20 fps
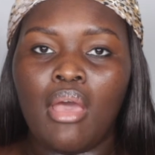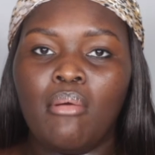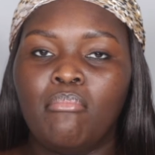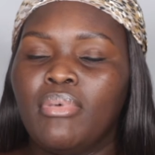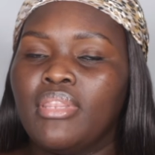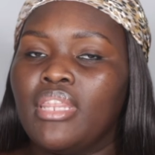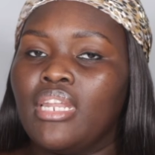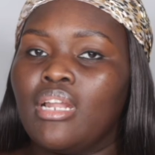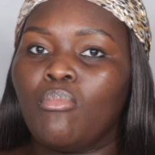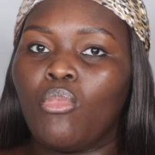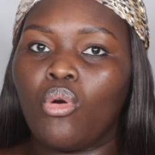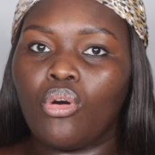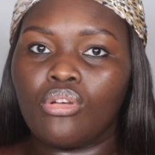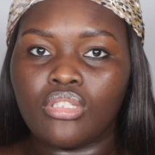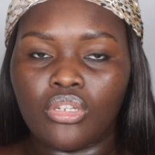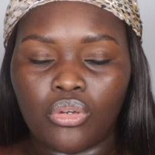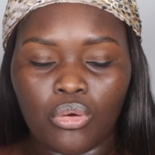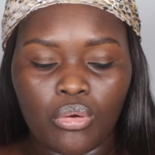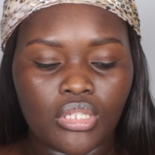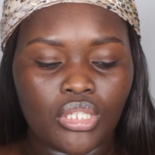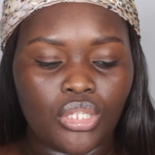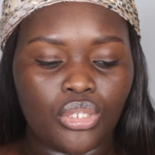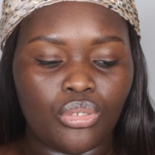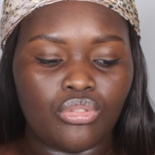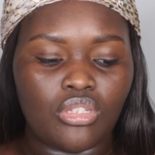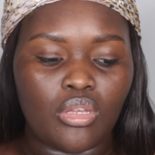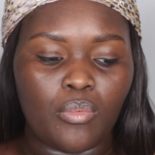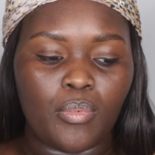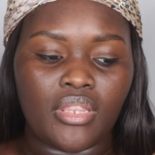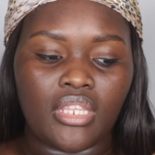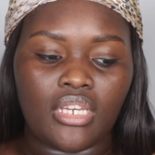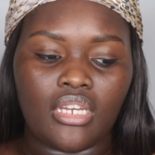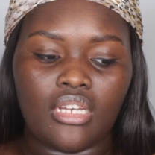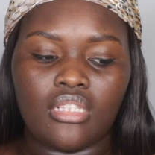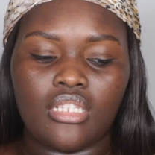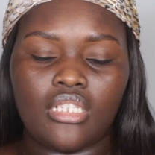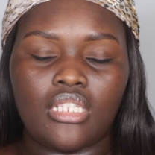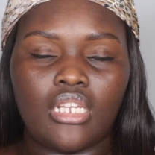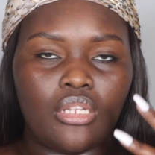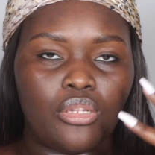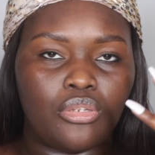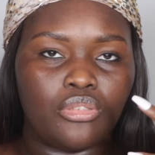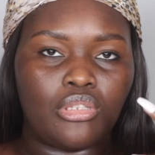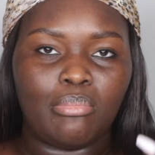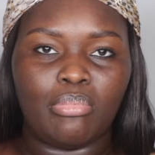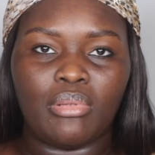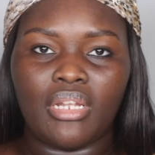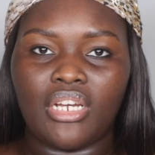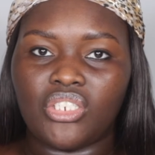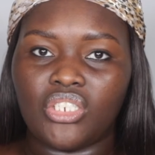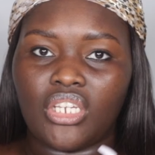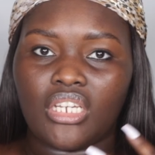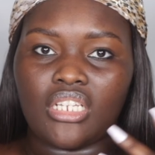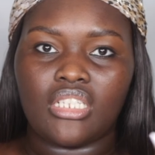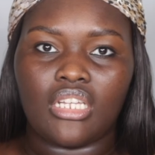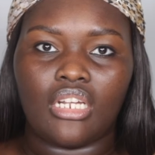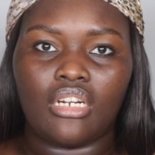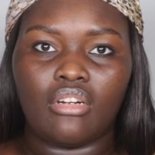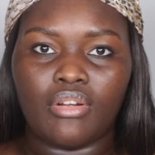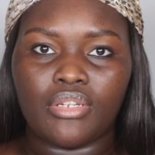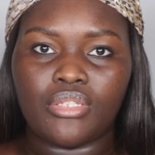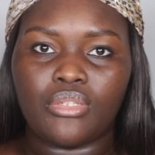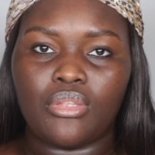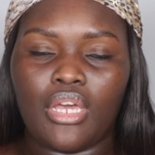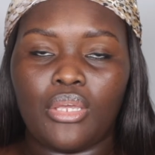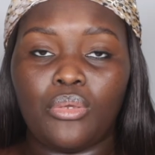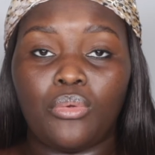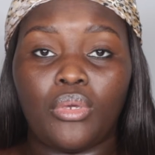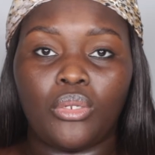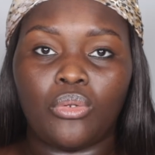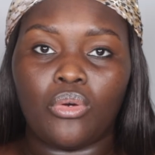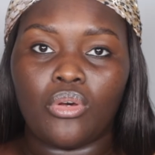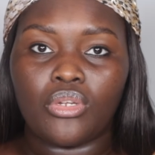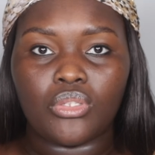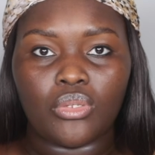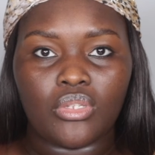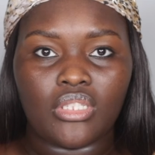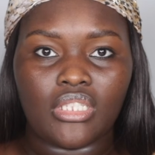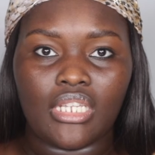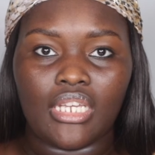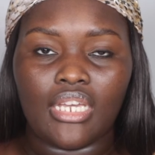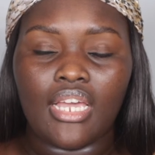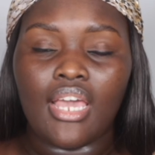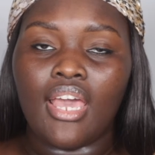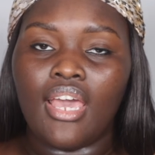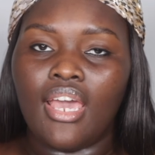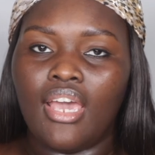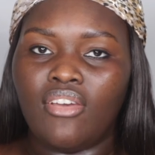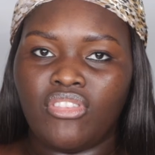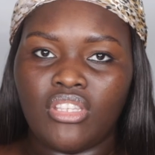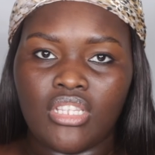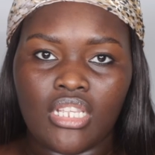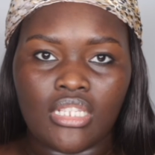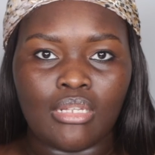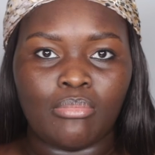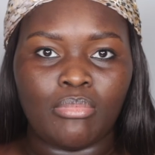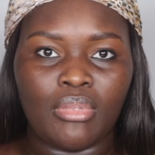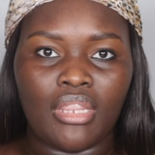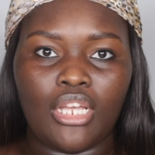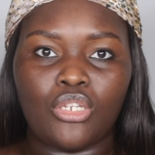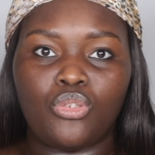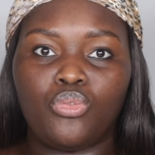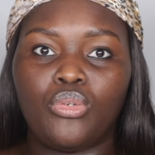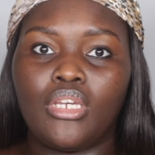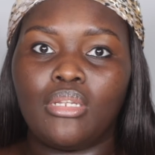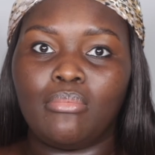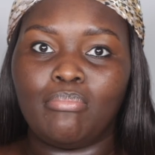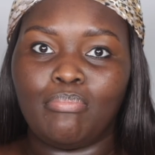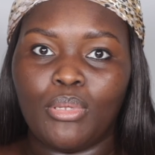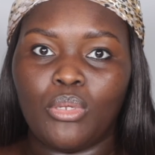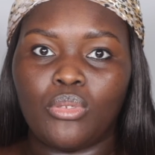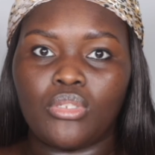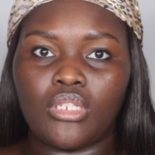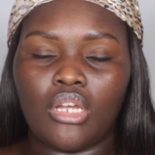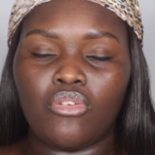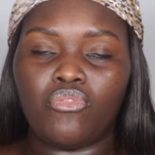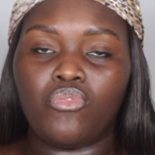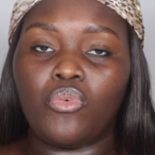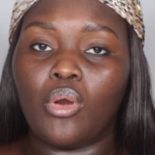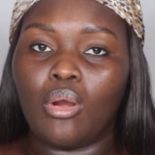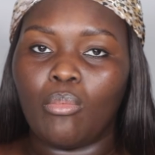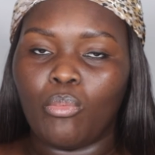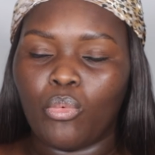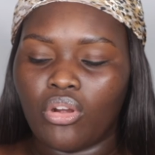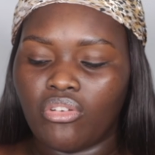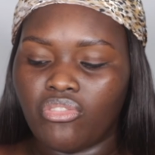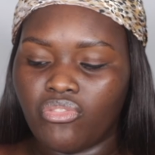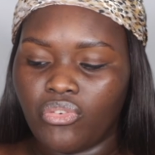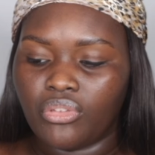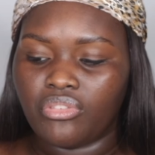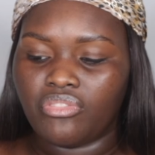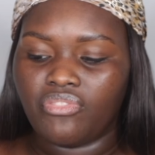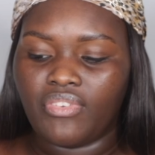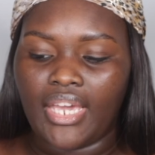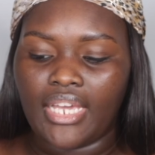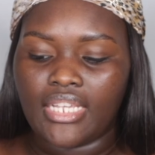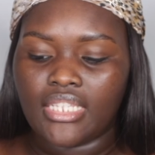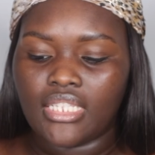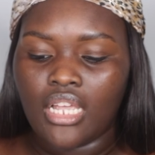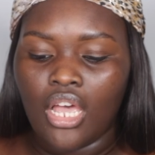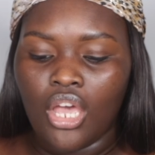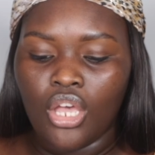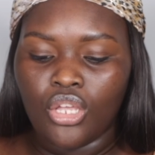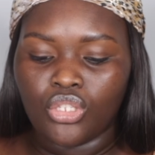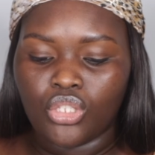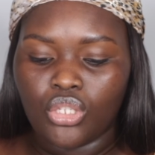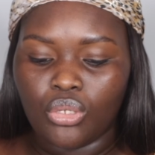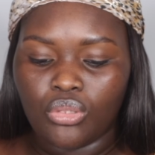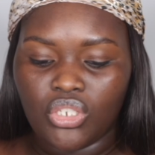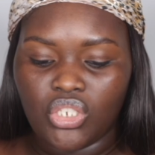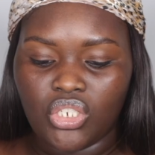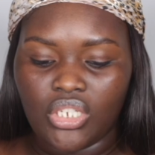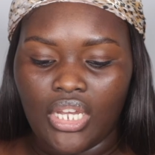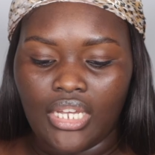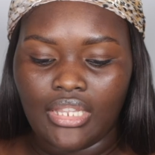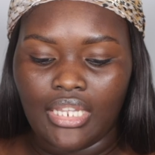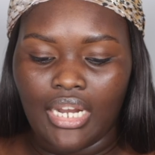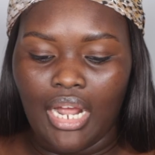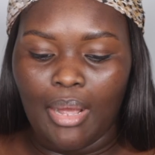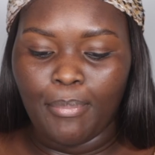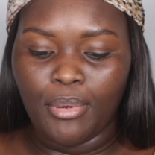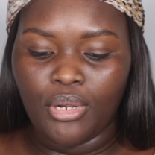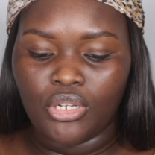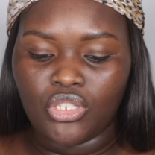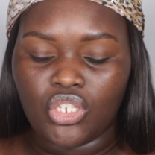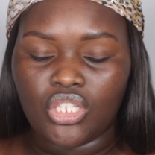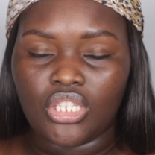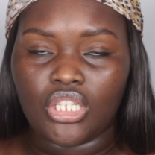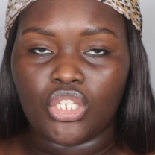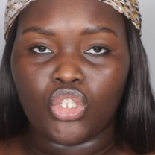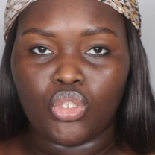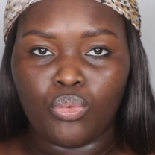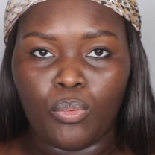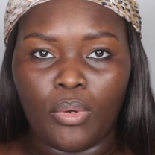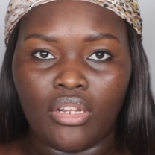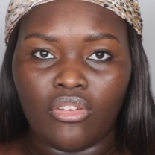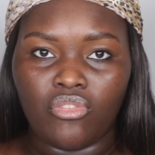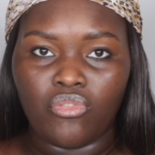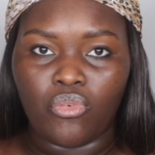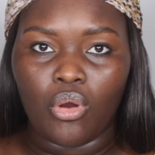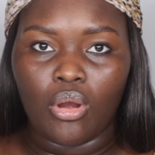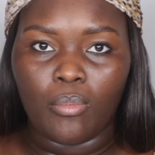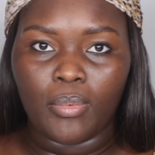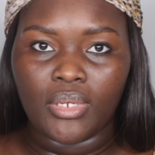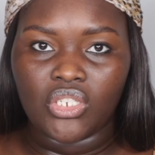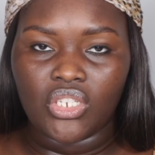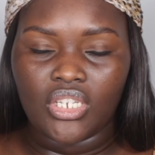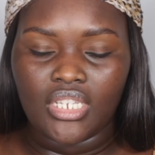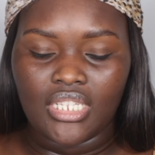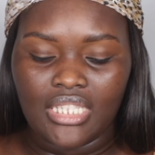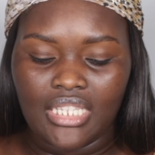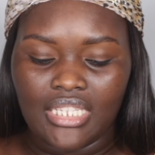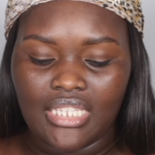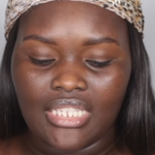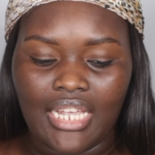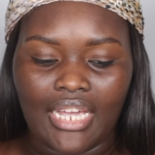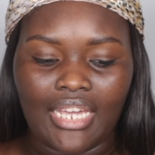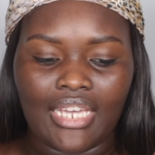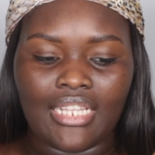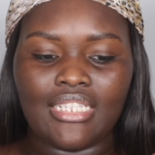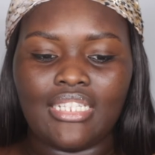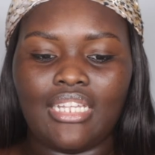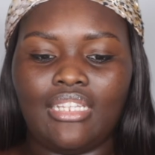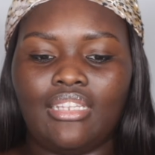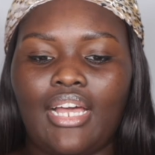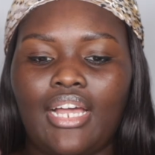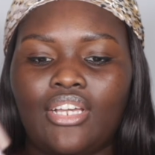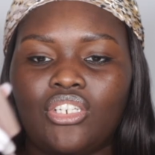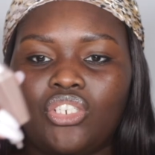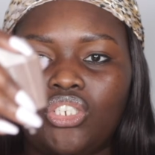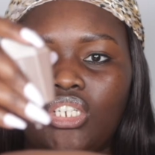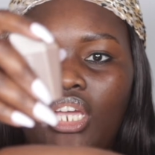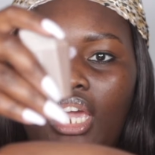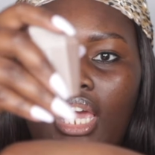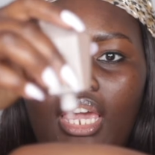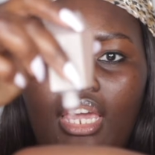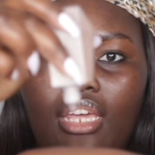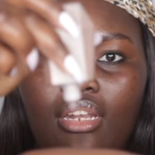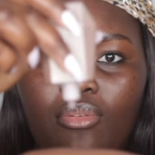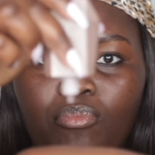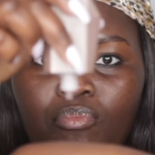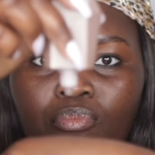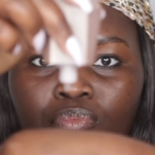But then I'm also going to use it with a concealer, the blush, etc., so that you can also see if this is something that you can build up for a more full face. So the shade that I purchased is 24, which is the second to last shade.